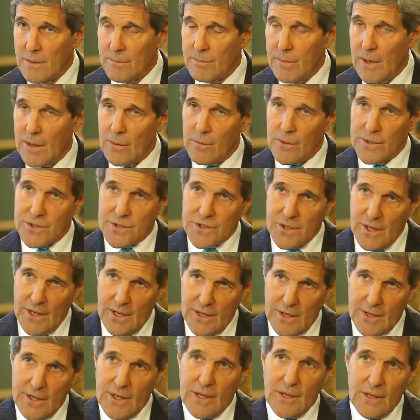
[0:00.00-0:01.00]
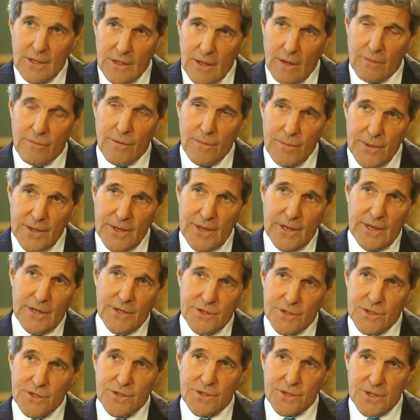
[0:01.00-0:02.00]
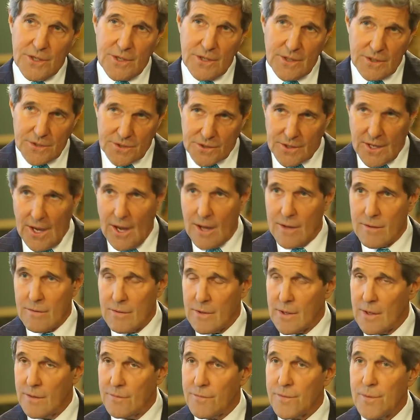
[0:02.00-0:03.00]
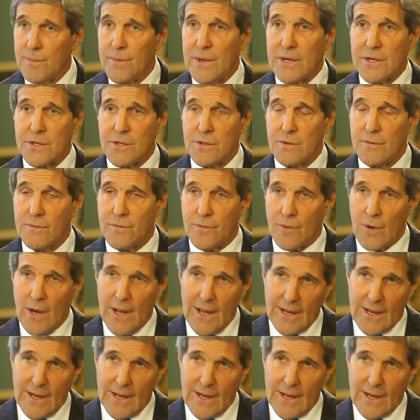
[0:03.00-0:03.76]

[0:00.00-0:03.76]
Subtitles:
by which any government agency is gathering information for